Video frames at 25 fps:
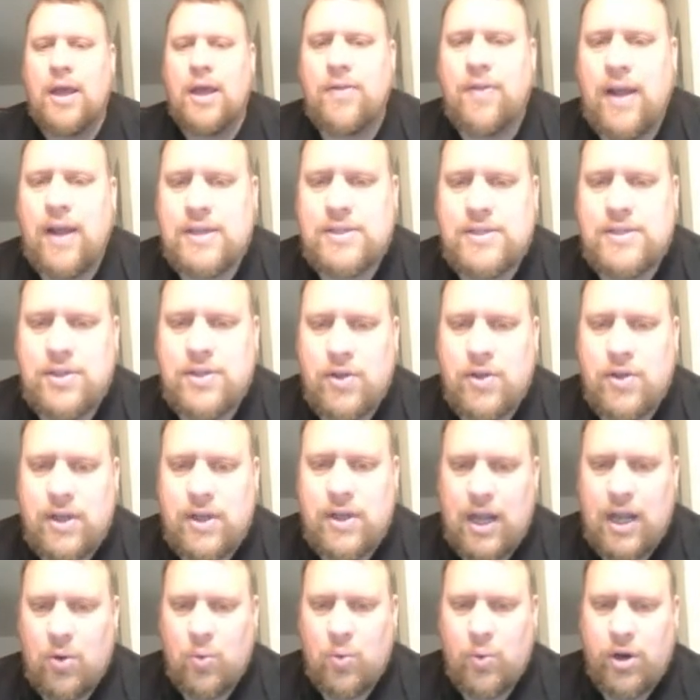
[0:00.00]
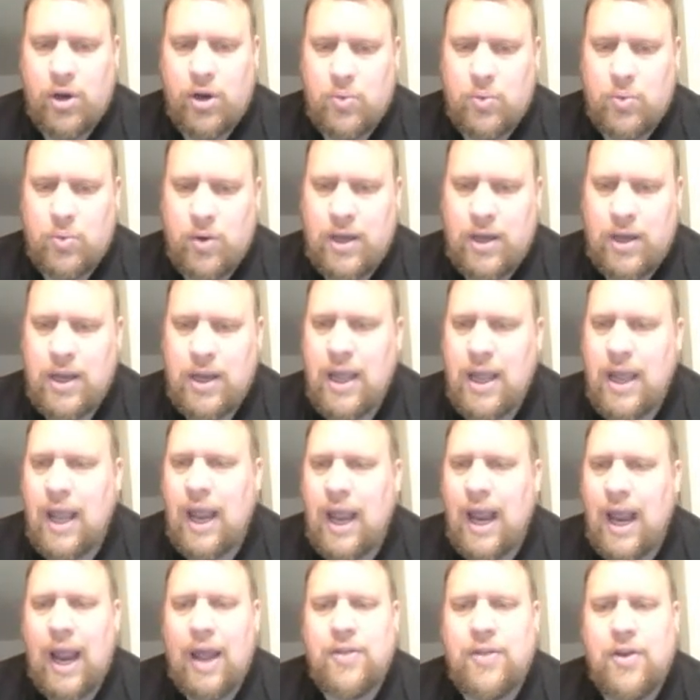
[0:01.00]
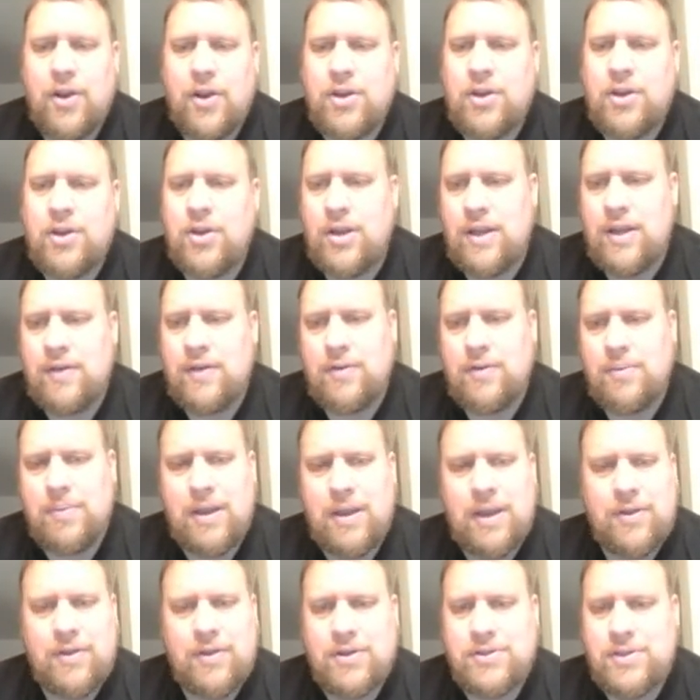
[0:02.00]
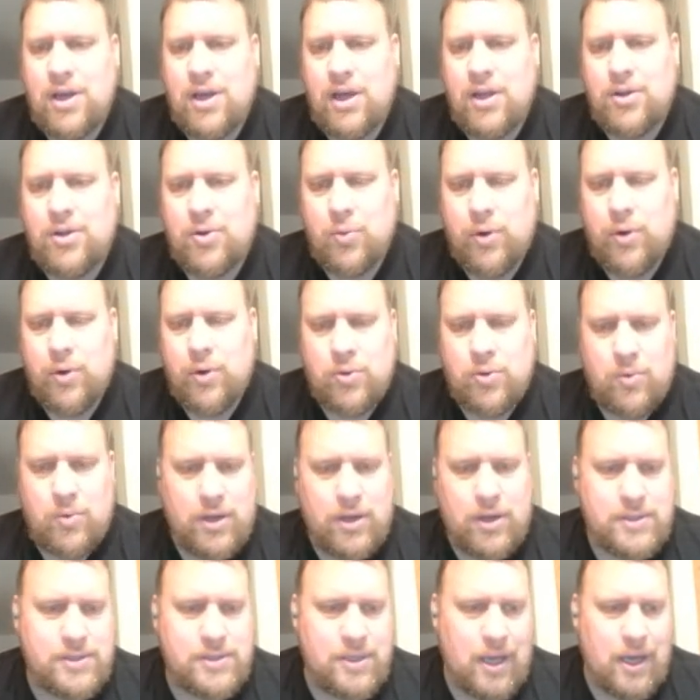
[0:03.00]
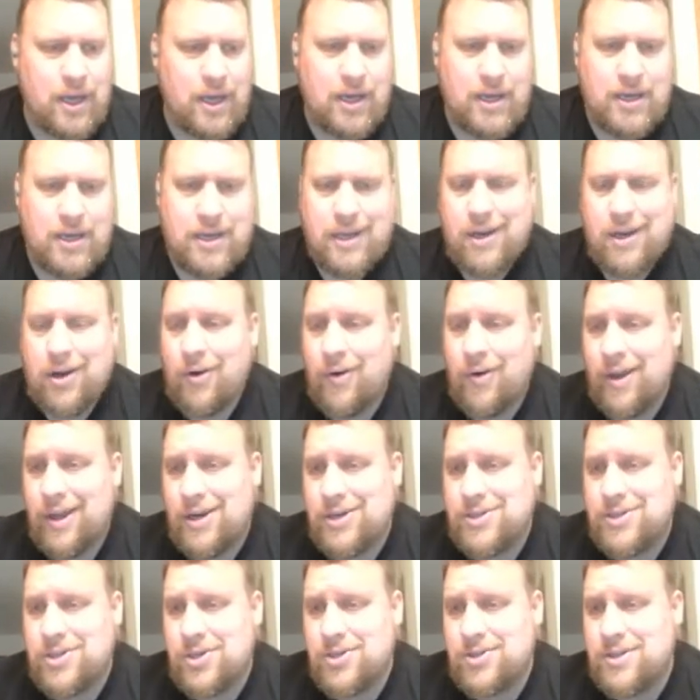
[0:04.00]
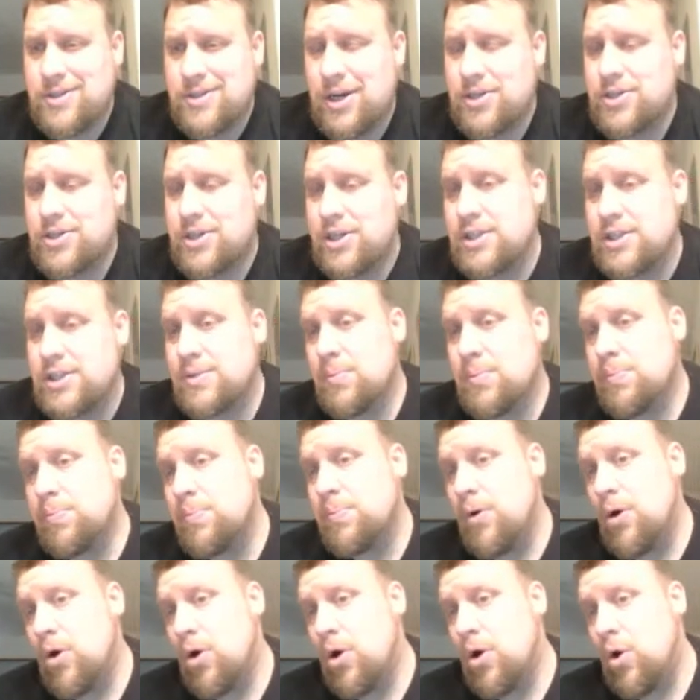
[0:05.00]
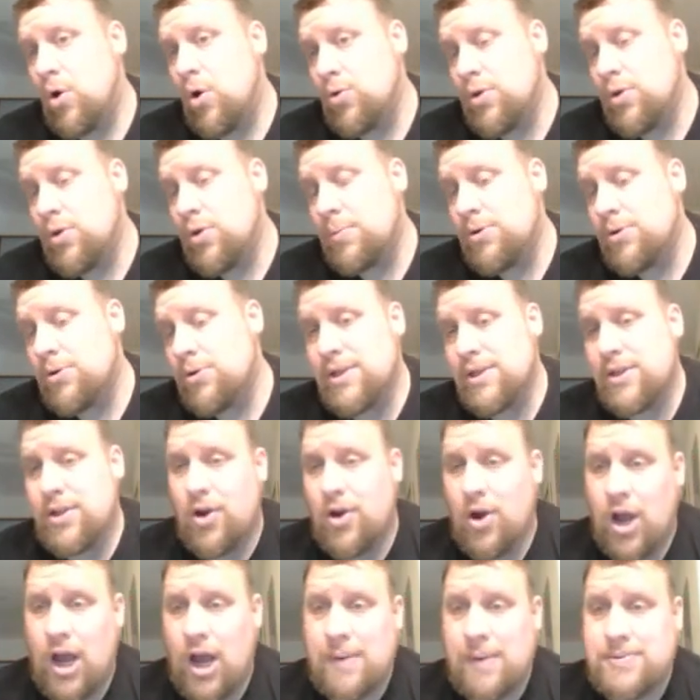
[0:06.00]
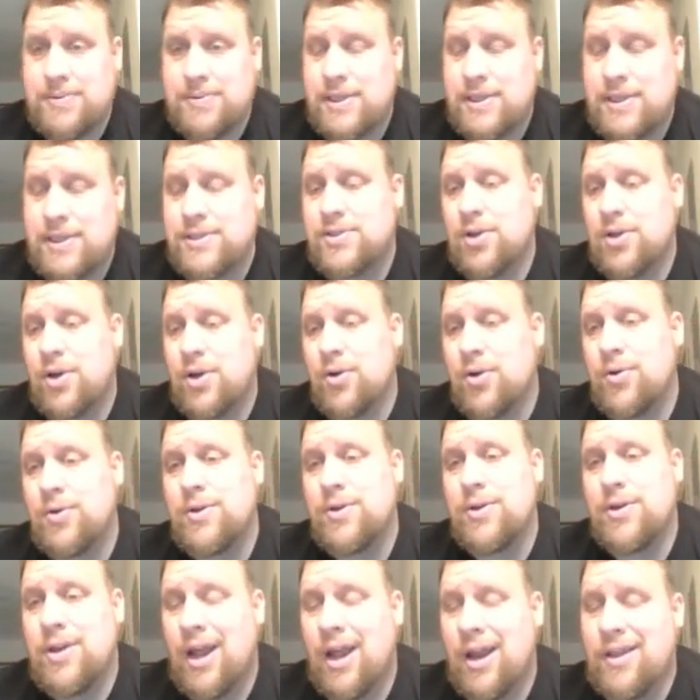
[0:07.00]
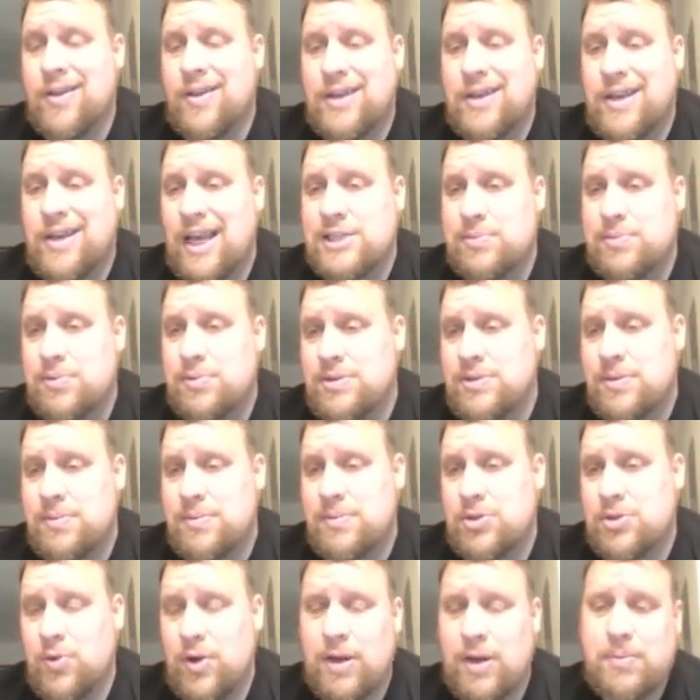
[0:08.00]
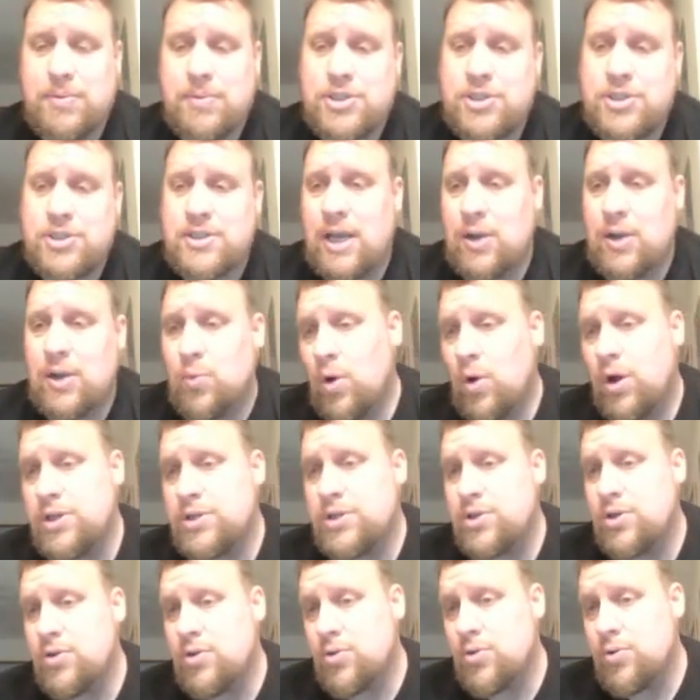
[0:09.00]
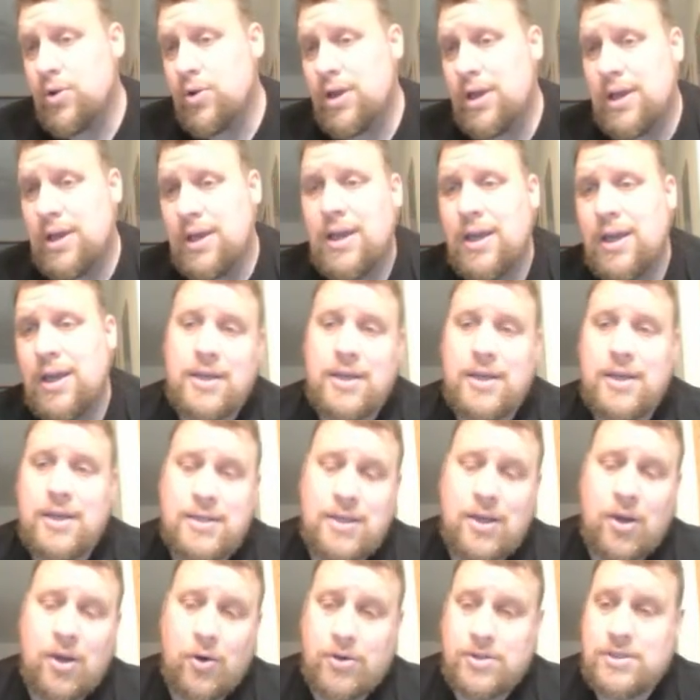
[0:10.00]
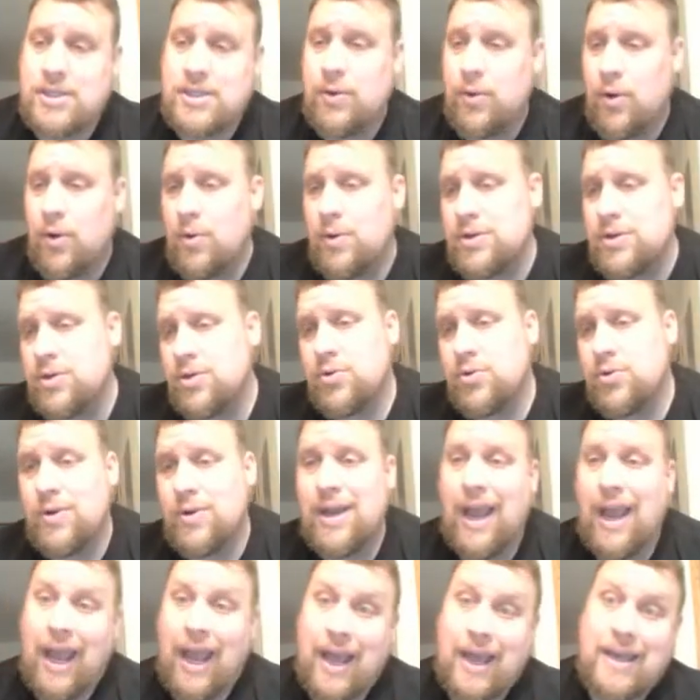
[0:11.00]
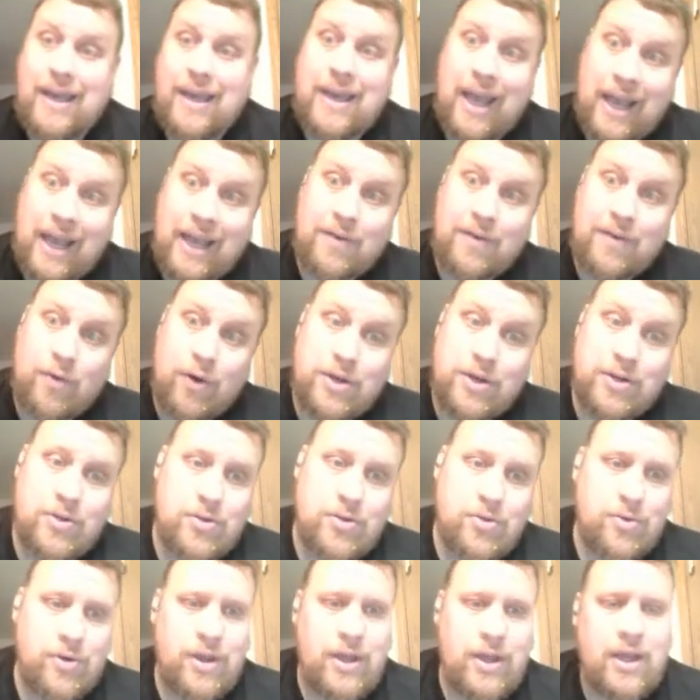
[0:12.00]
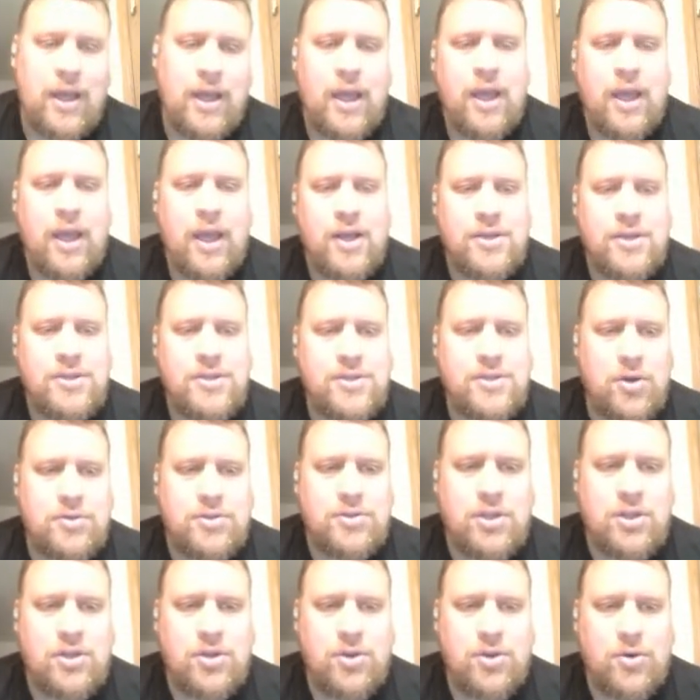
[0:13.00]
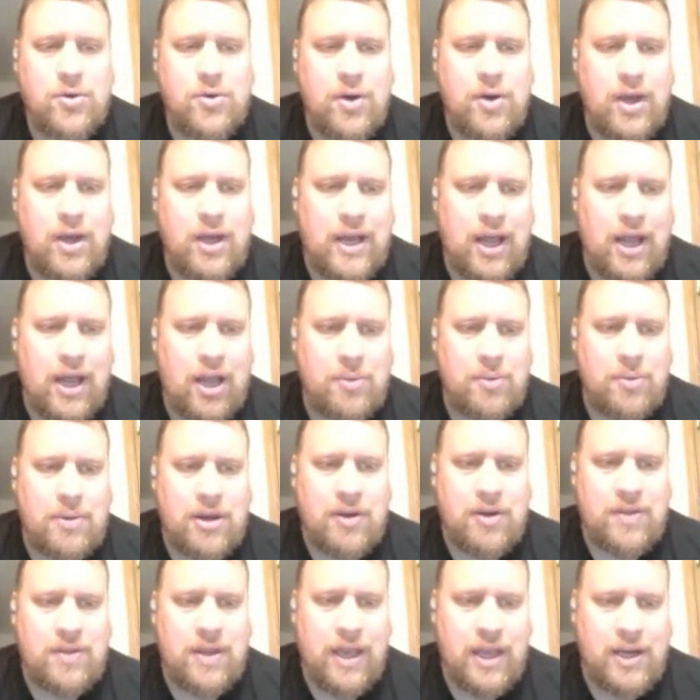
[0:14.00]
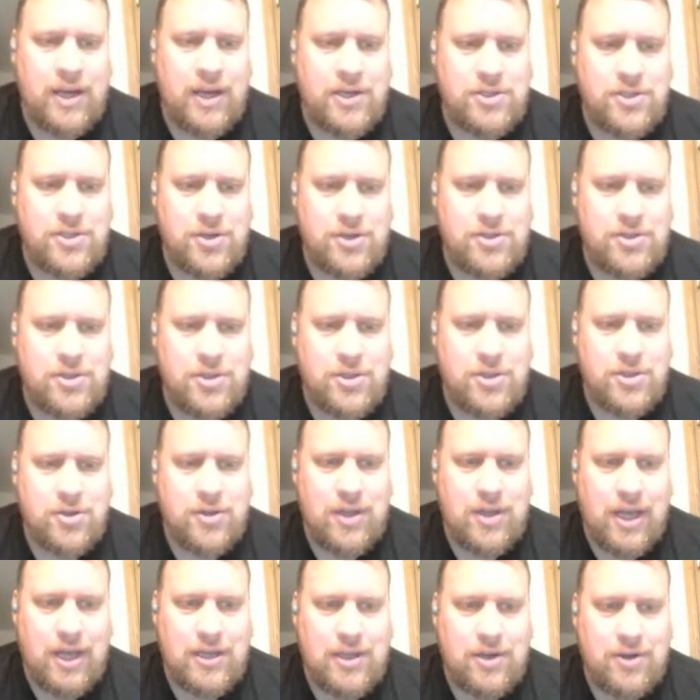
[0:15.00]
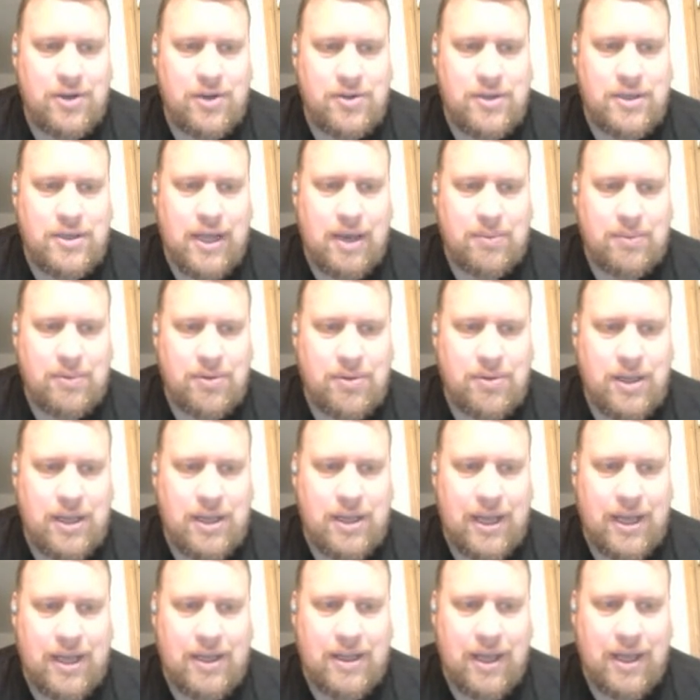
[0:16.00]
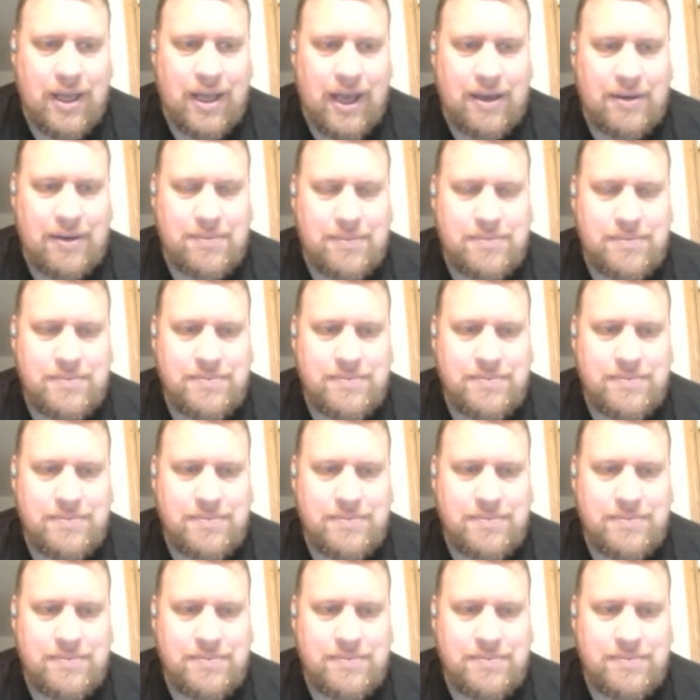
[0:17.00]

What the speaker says: That's the only kind of weird one. And there could even be, there's other weird ones, integers that are just whole numbers and they're opposites, so none of the decimals in between, but just like 1, 2, 3, or 0, 1, 2, 3, and -1, 2, 3. So to do an element of the integers, you do that little double thing like that.